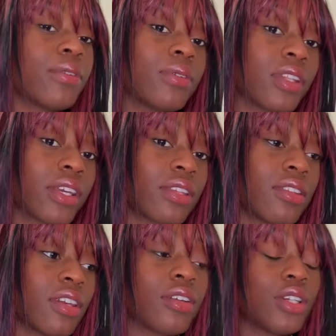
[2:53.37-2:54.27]
like
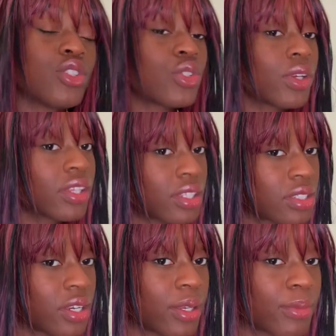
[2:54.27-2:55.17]
they're enjoying their
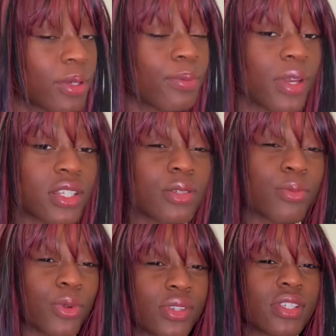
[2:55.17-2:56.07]
time compared to
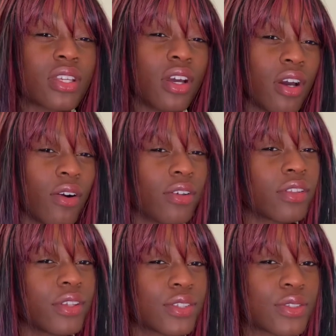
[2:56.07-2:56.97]
most
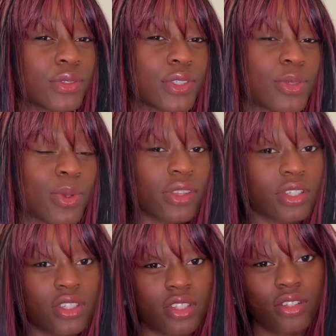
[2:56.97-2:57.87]
online stores where they
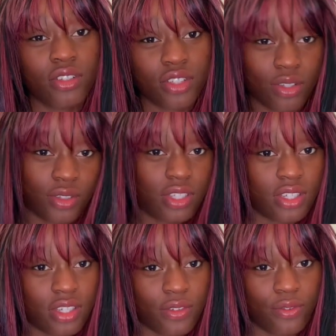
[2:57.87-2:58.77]
just look so
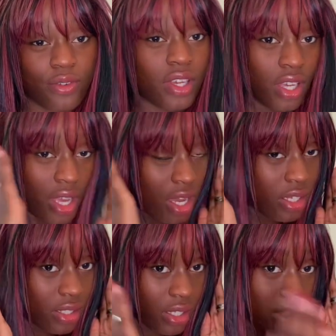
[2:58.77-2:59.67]
stiff
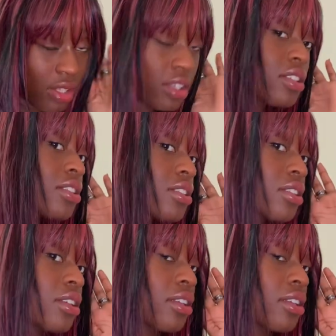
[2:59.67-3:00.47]
and like this.